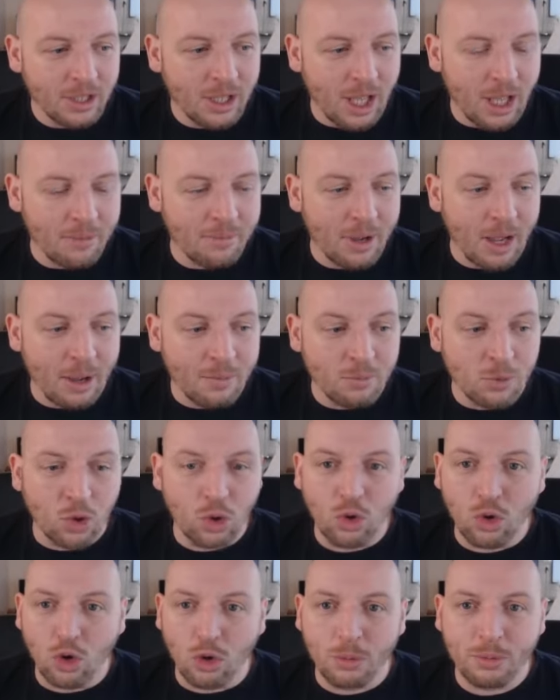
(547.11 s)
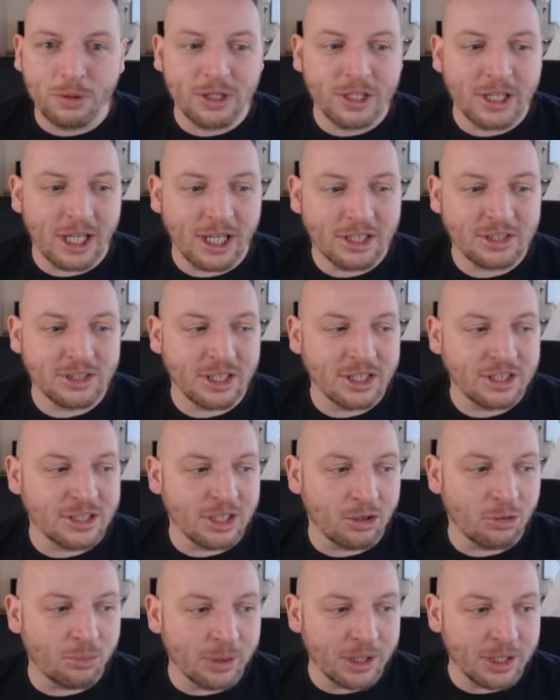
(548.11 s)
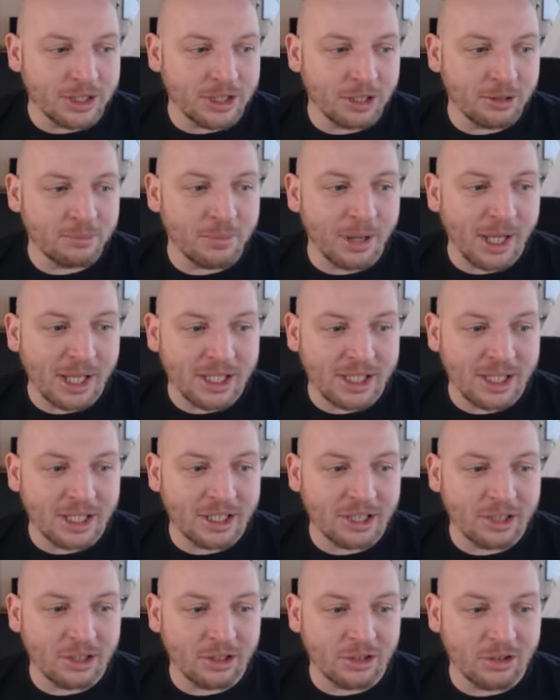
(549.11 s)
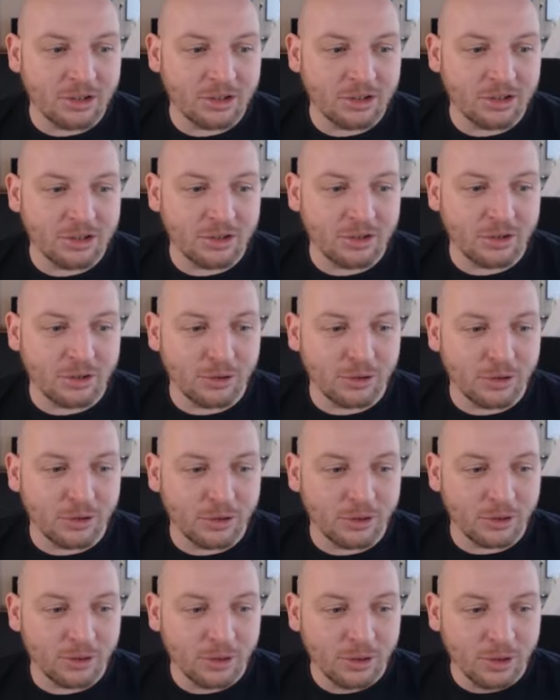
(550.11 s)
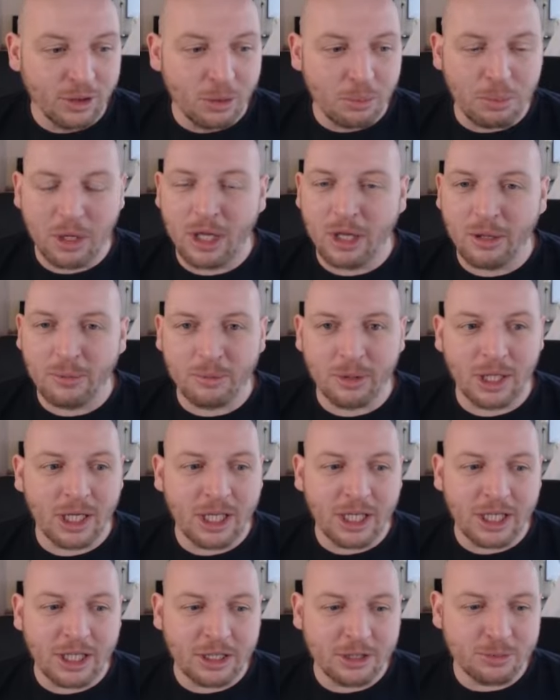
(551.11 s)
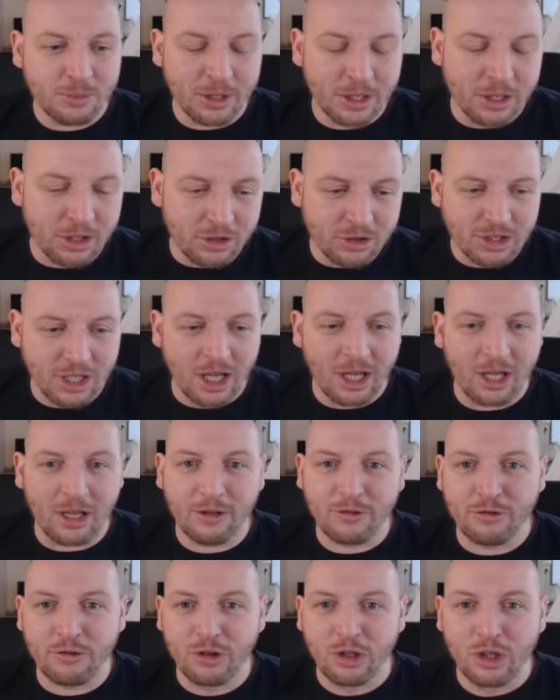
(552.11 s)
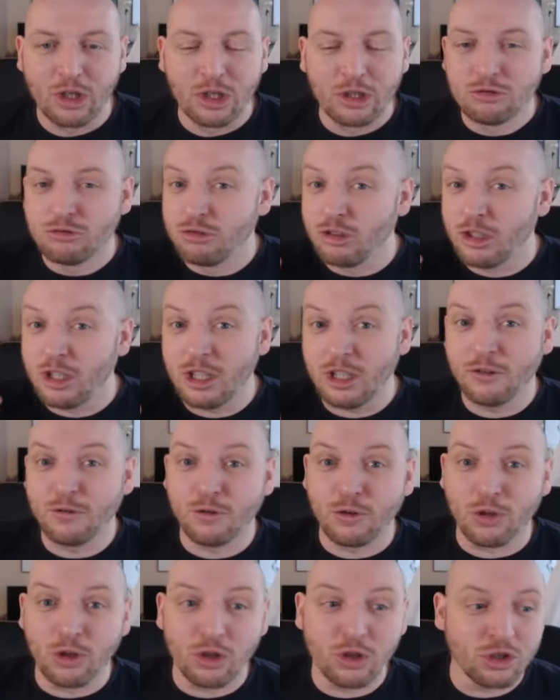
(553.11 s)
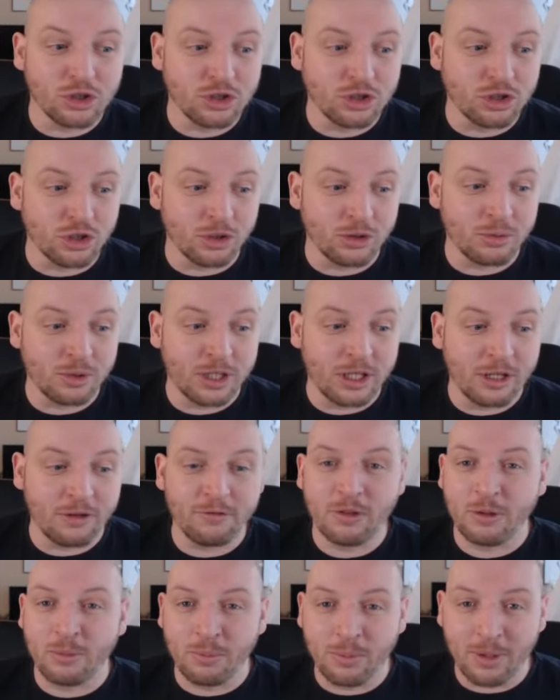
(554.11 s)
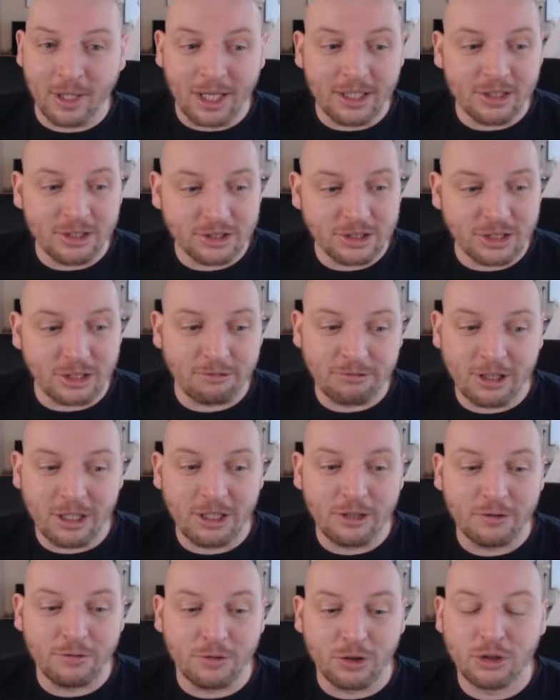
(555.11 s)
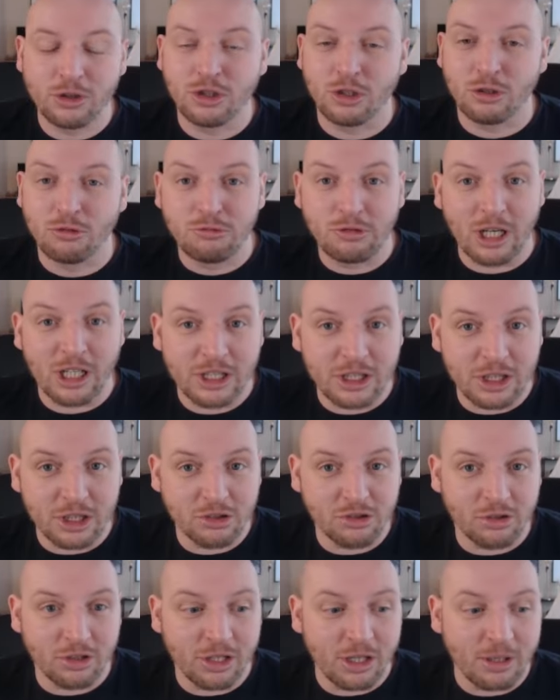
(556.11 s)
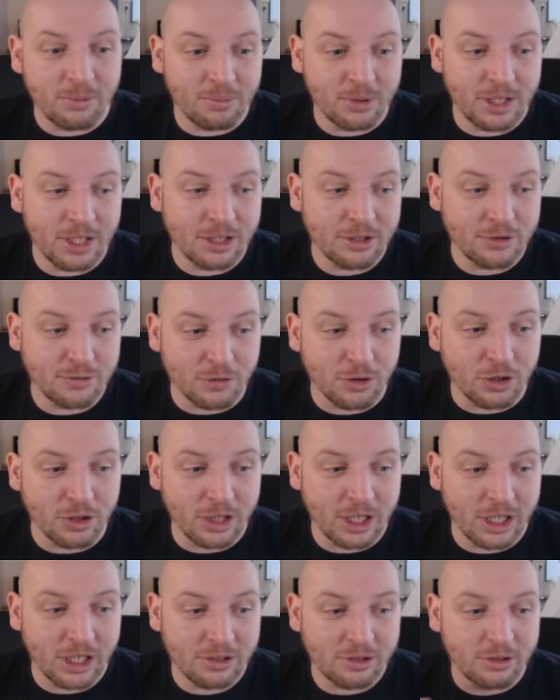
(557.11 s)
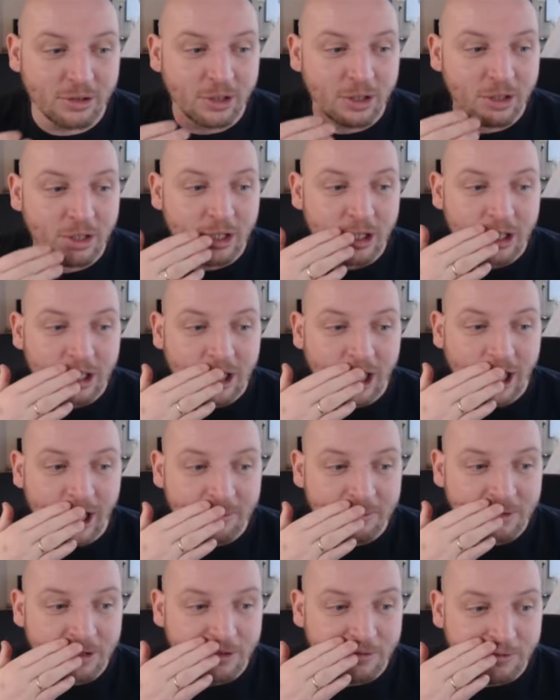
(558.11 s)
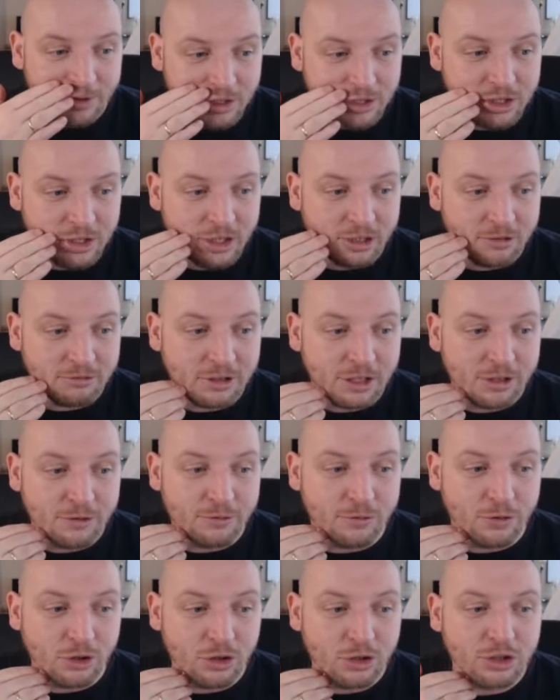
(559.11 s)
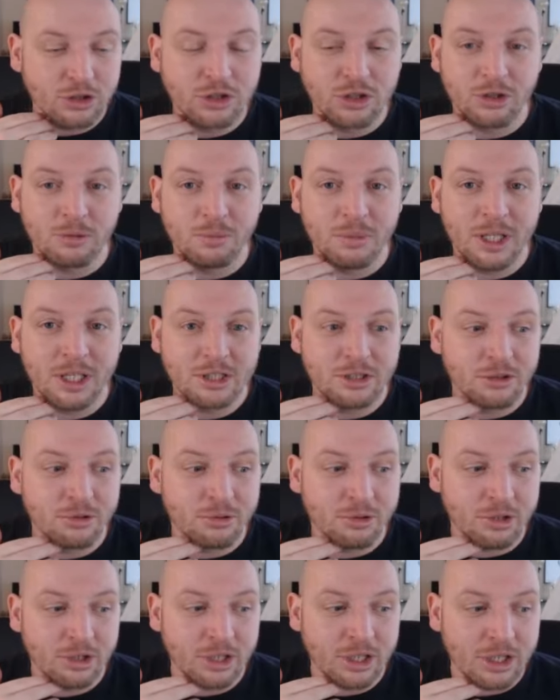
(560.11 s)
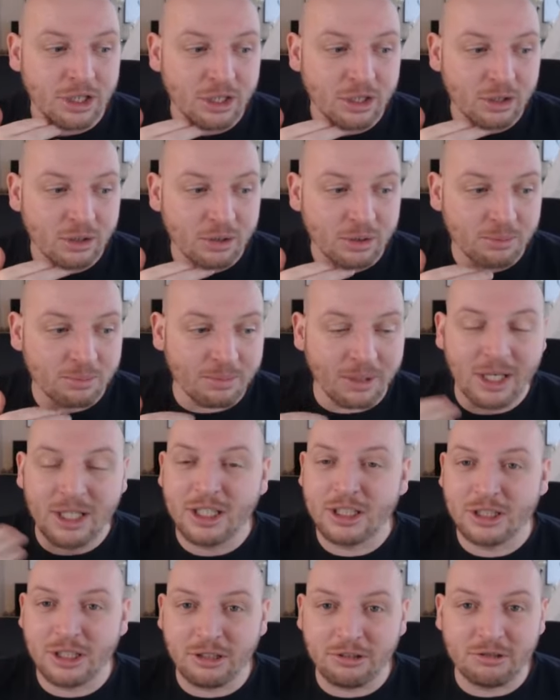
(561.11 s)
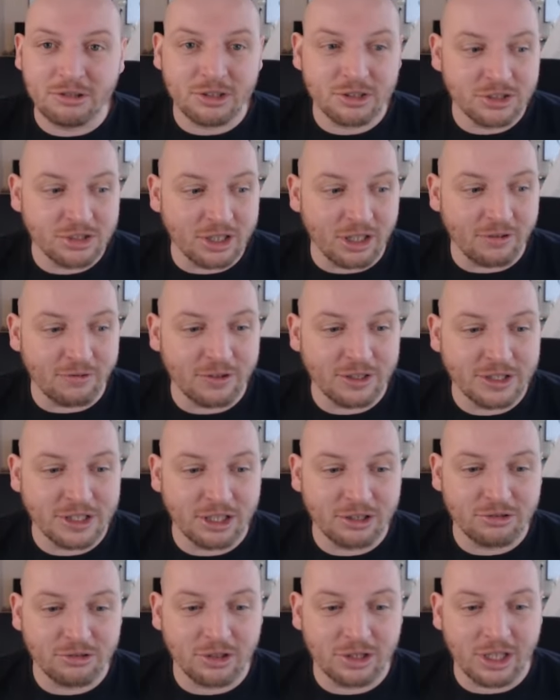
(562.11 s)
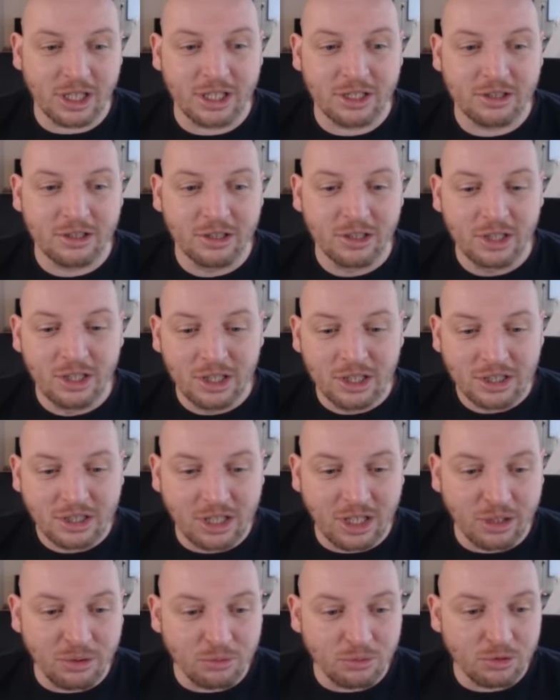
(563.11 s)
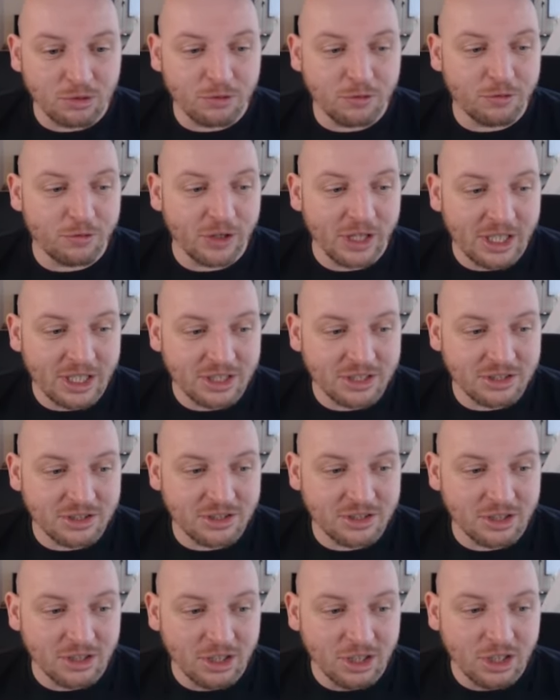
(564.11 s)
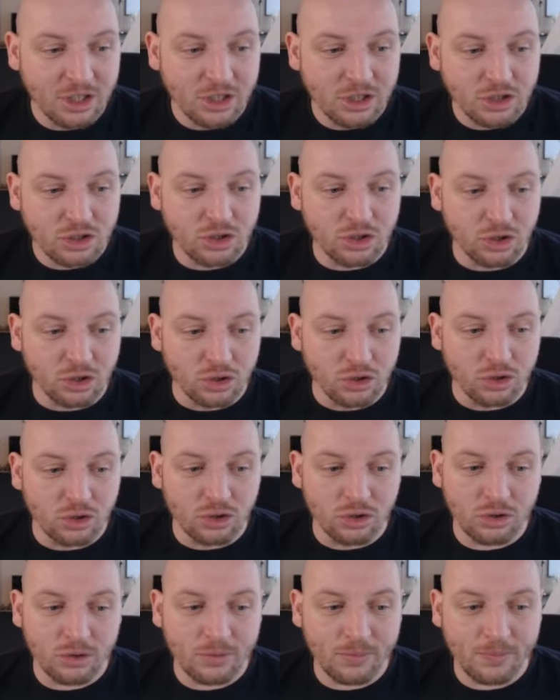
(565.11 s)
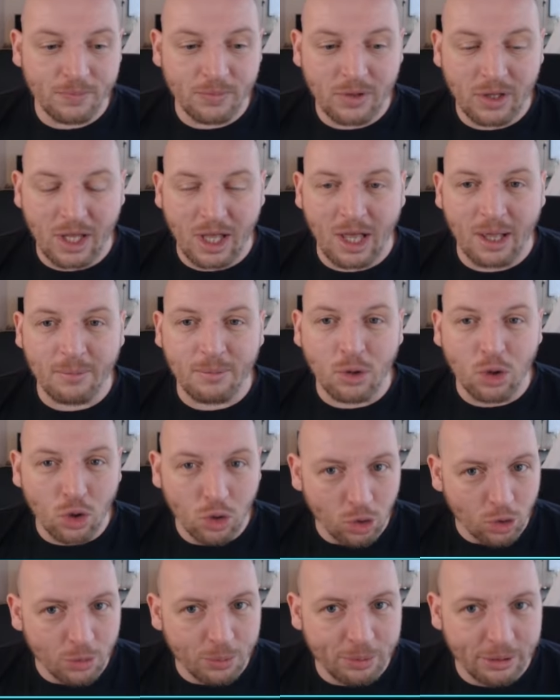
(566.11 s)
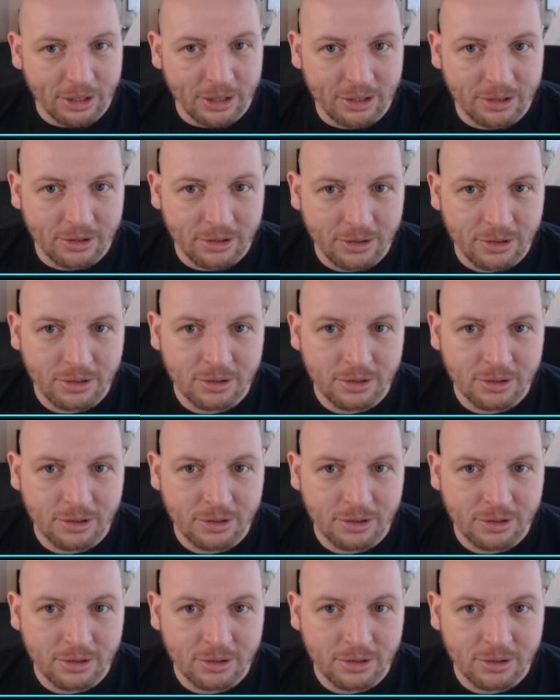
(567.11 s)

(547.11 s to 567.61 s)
I'm hoping next season our B team might get into the playable leagues, because I've really focused on giving them players. I really focused on registering them players for that division. I really focused on making sure the managerial staff, etc., that team were fixed. So I'm hoping